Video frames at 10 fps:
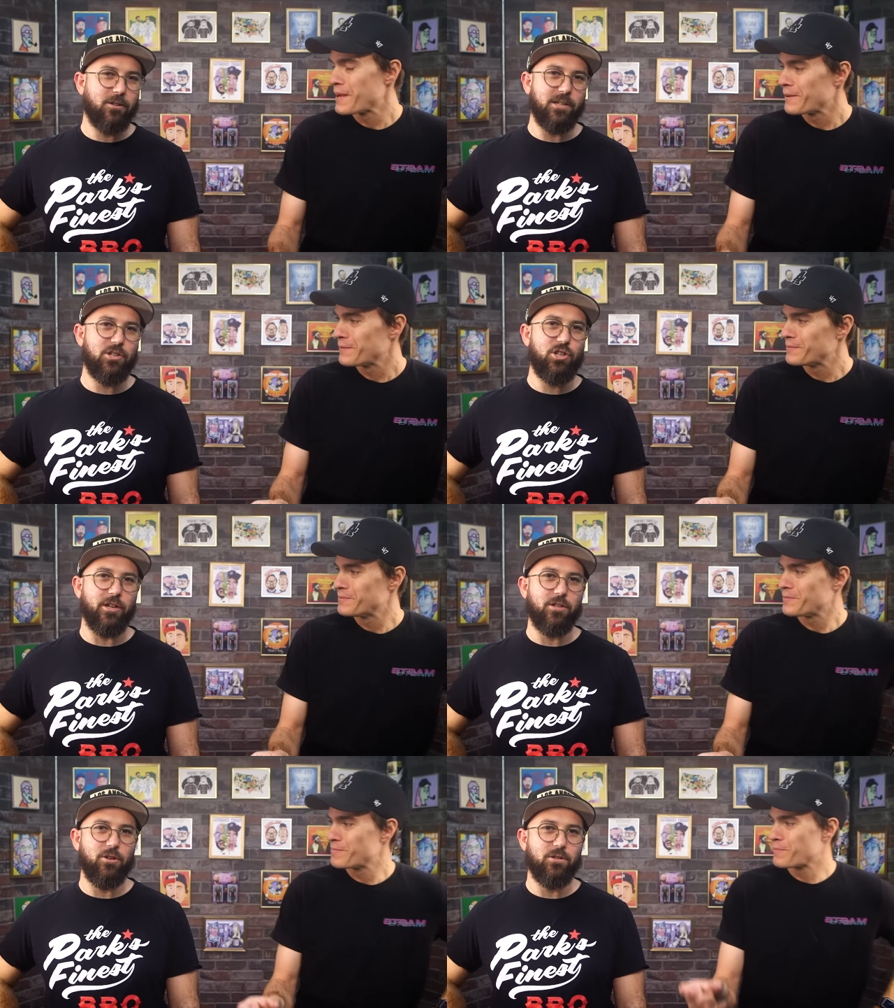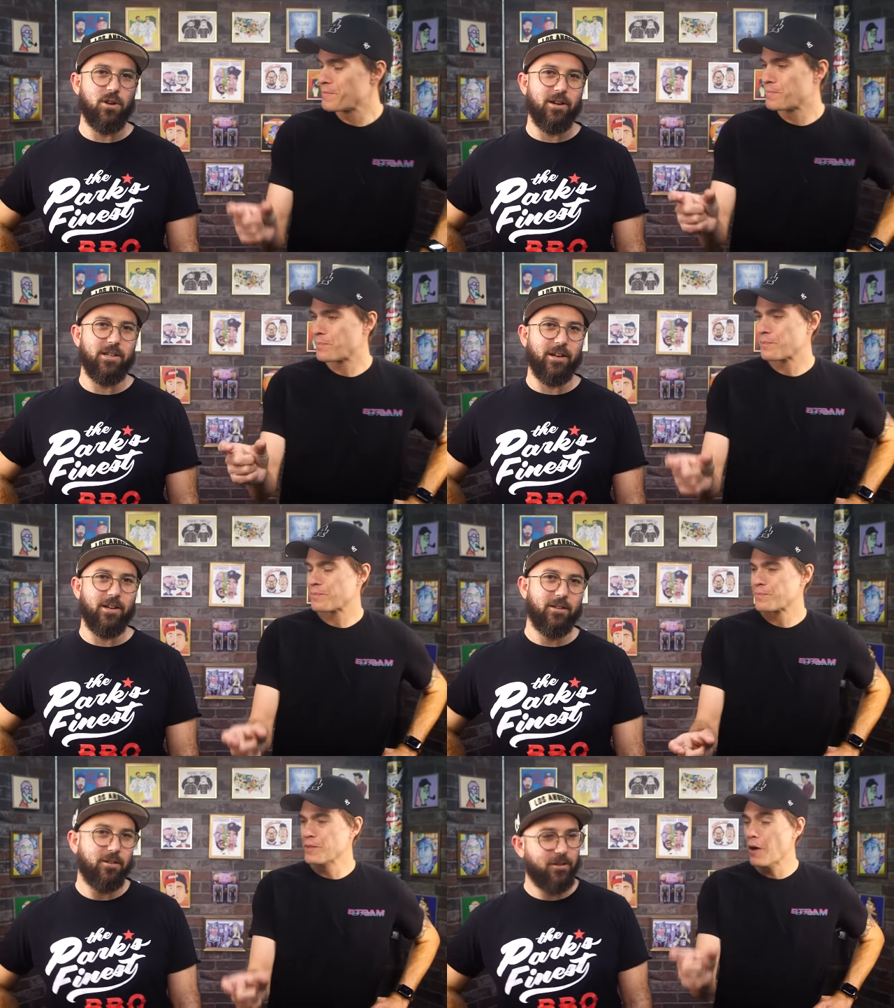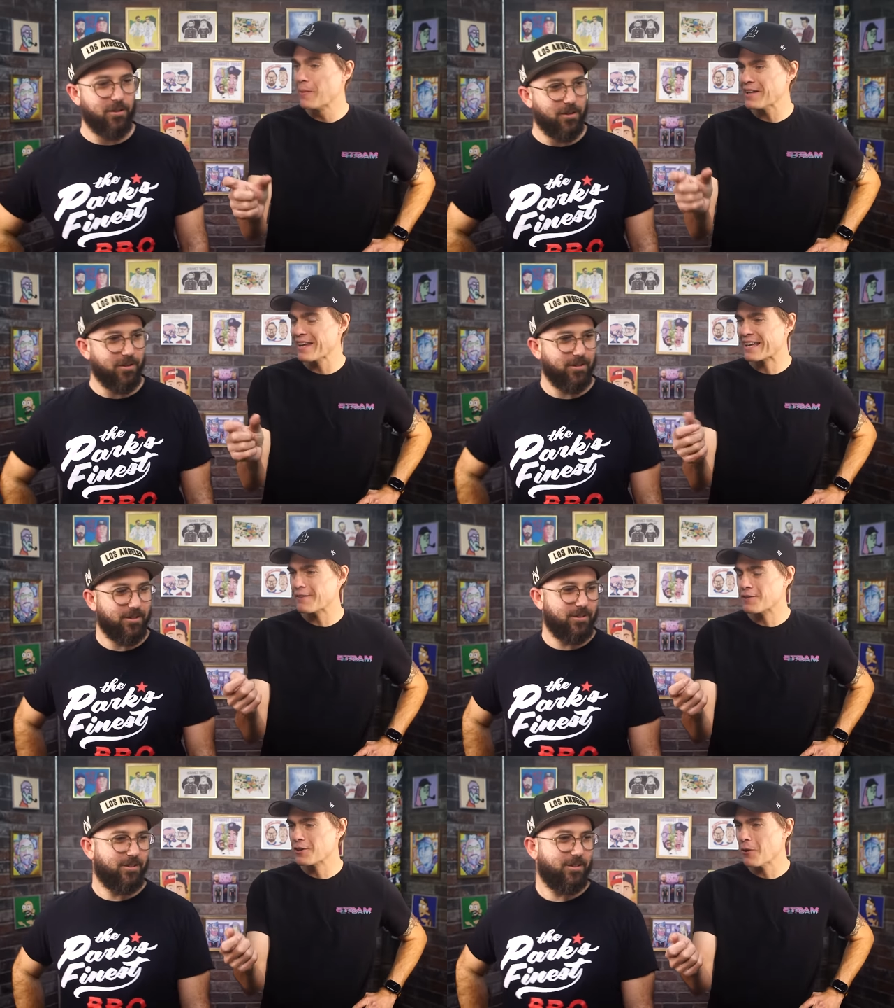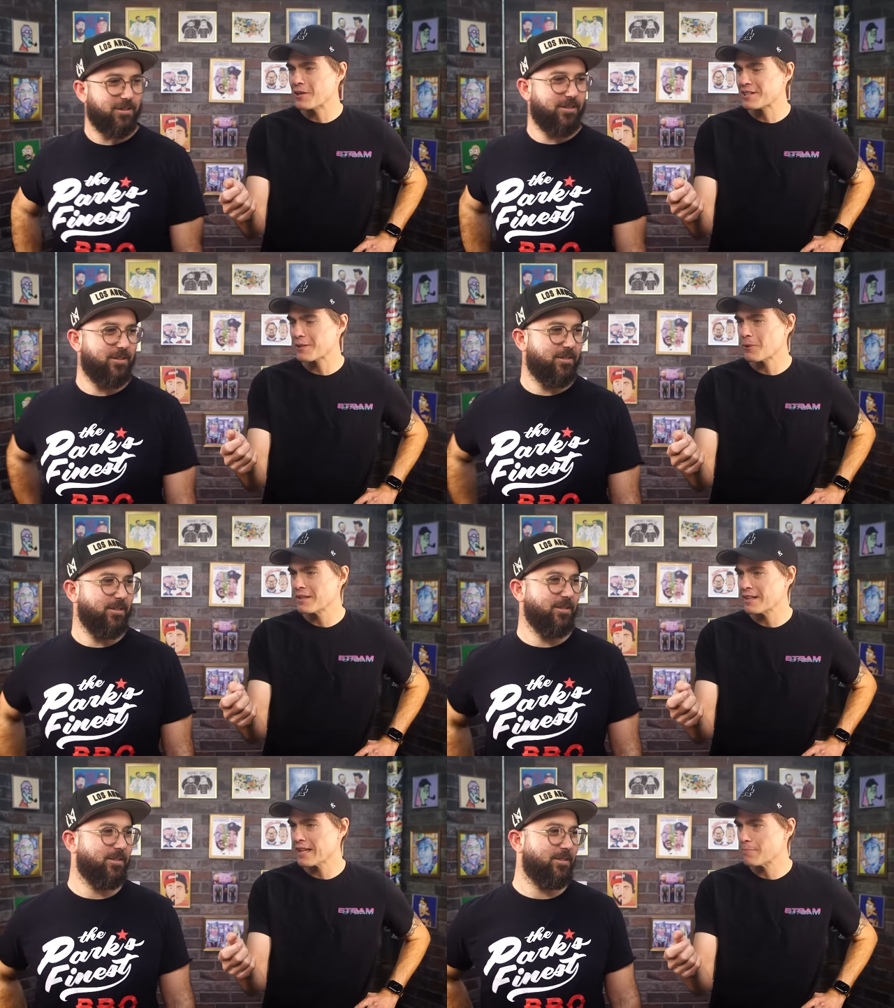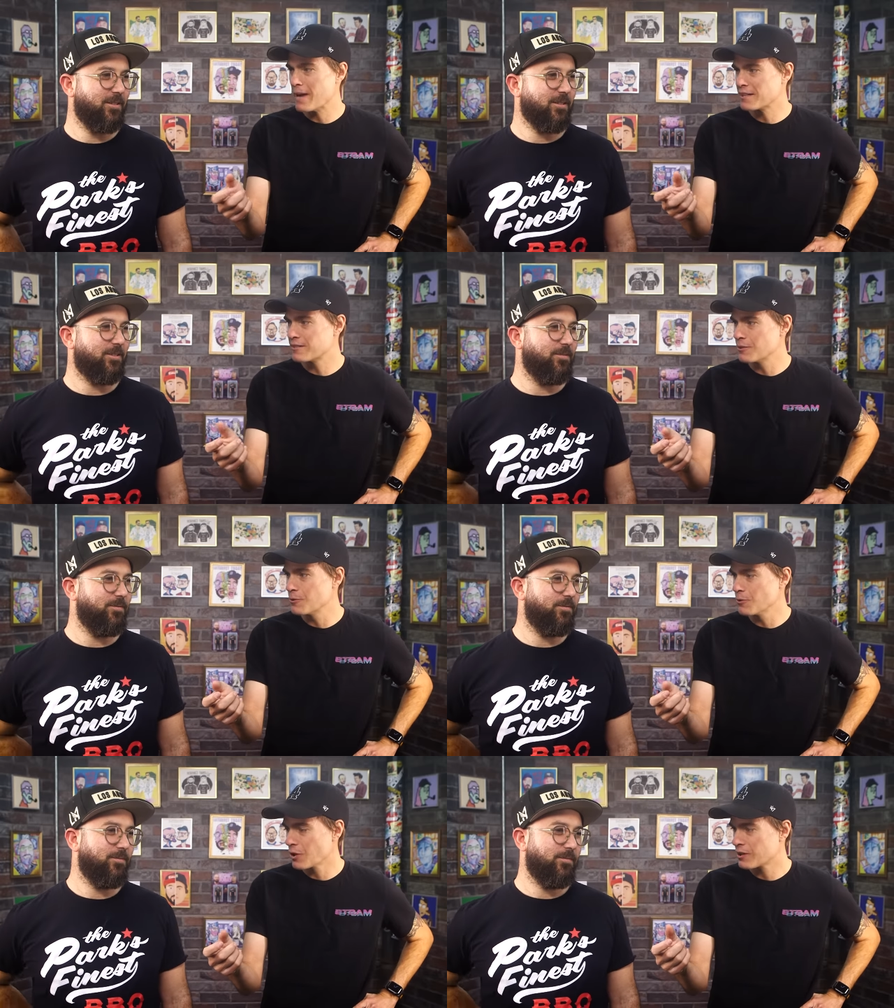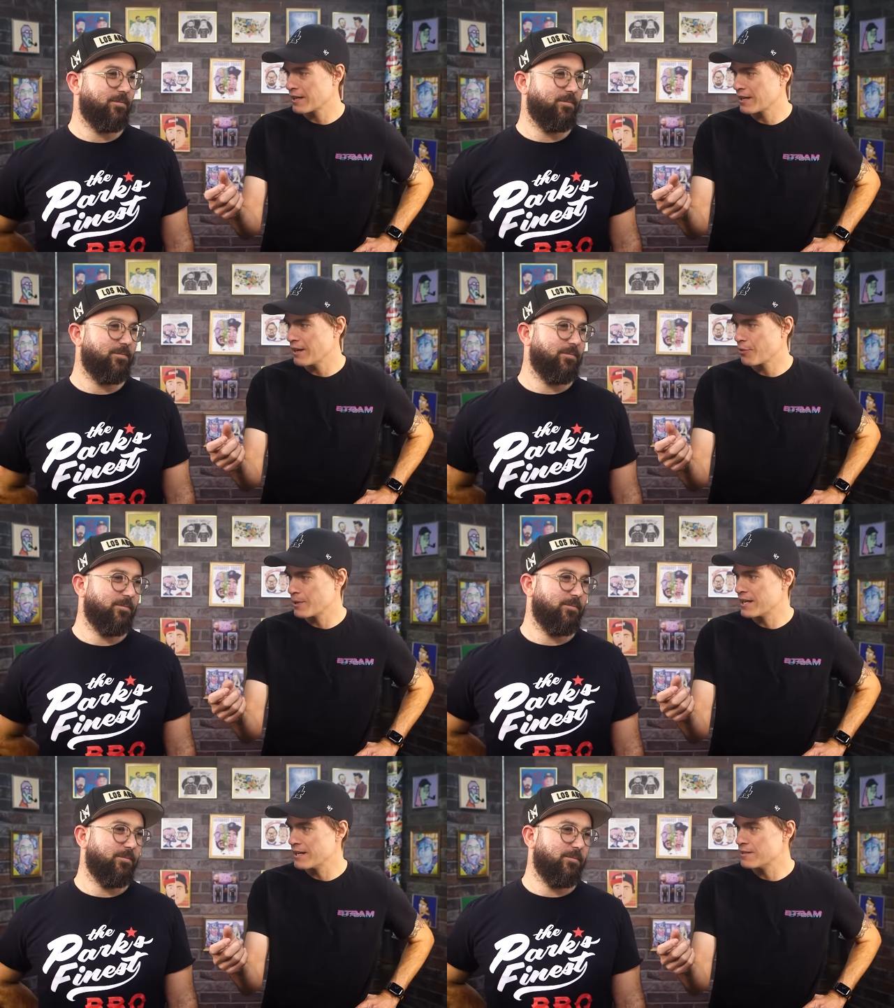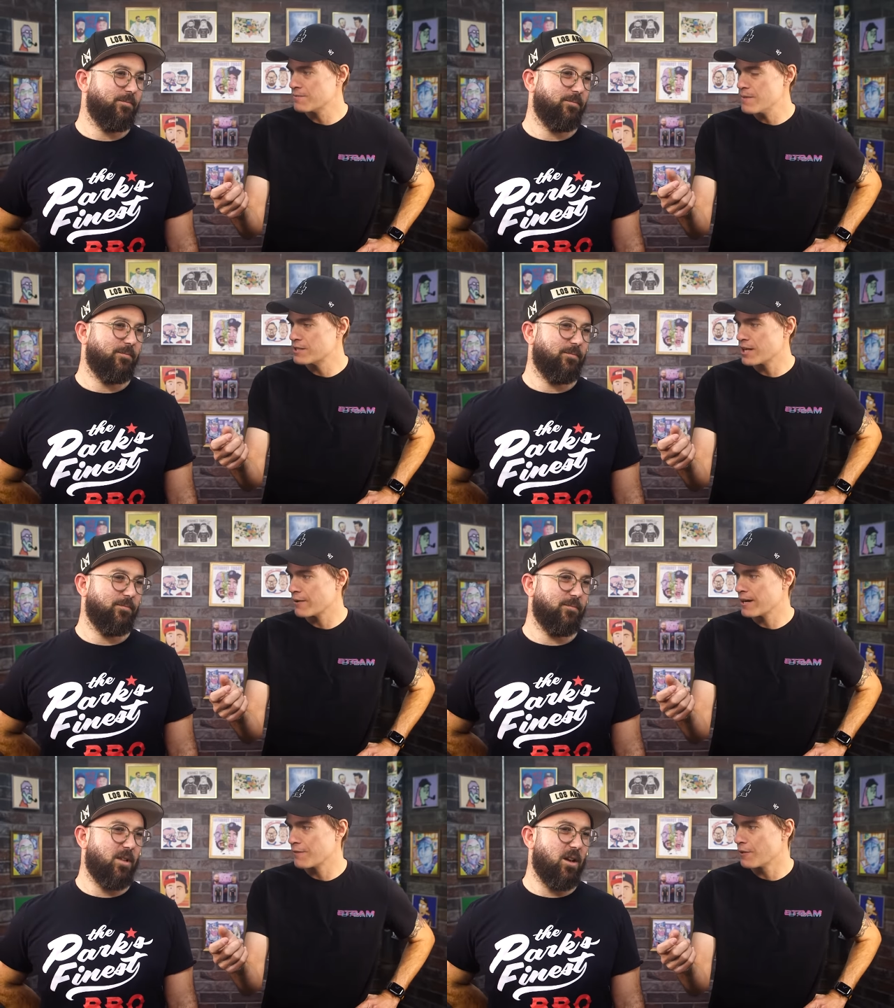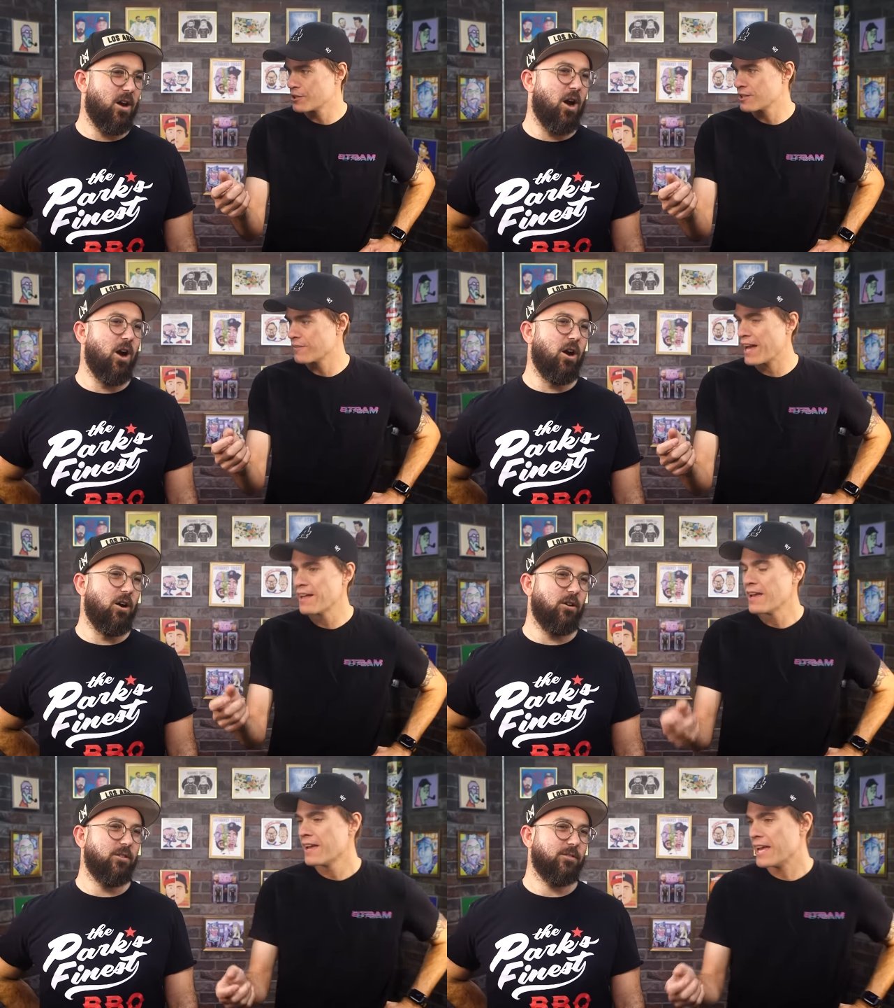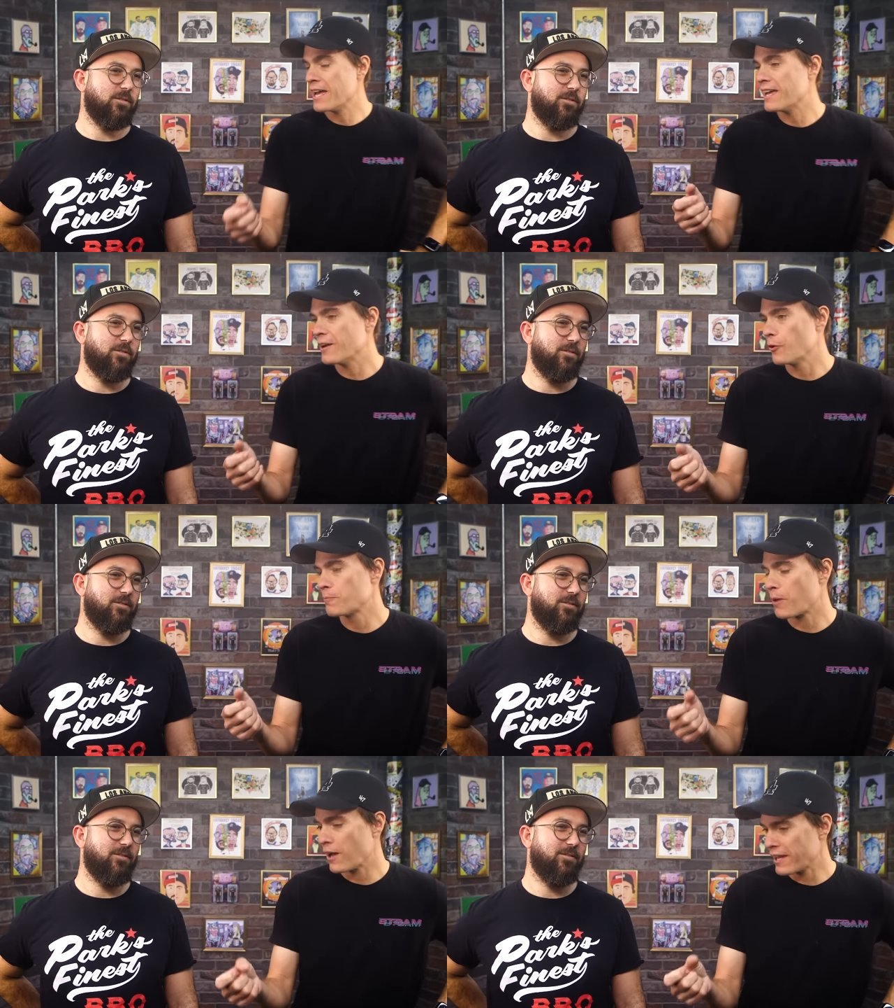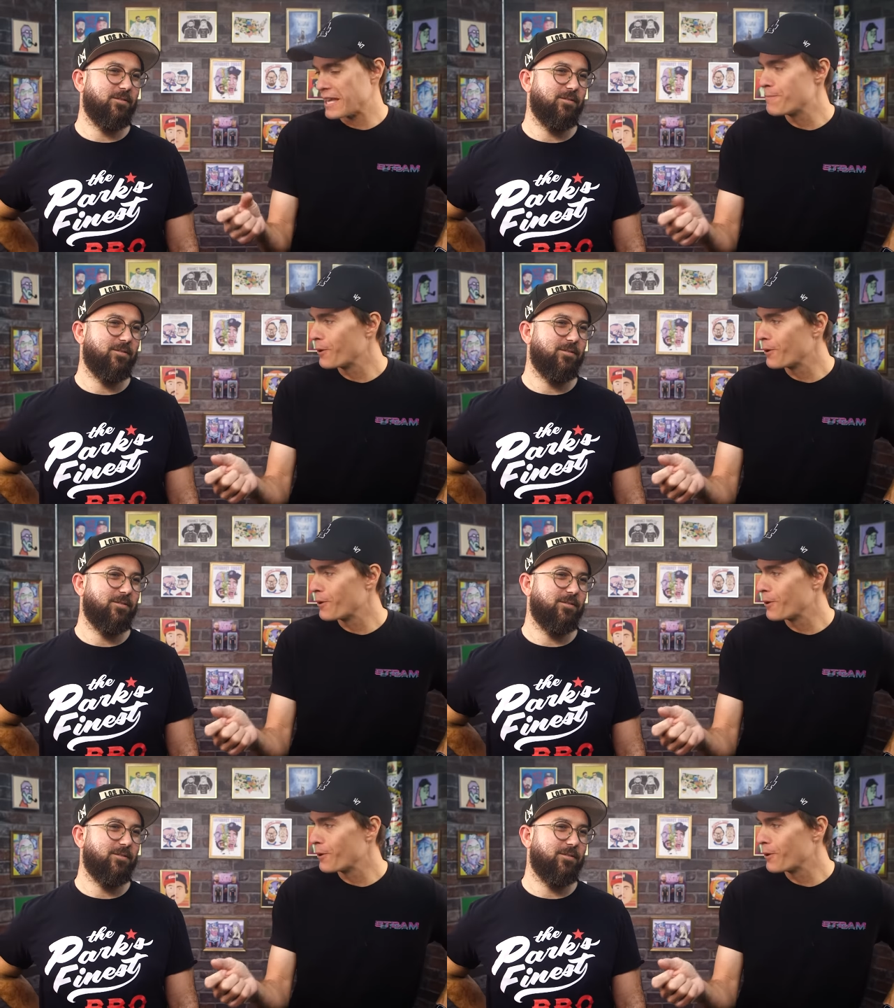Speaker 1: It looks like shit too. Sorry, Teddy.
Speaker 2: No, but like if you go into the one that like makes you look like a 3D generated version oh. of that. Oh. It, it would probably like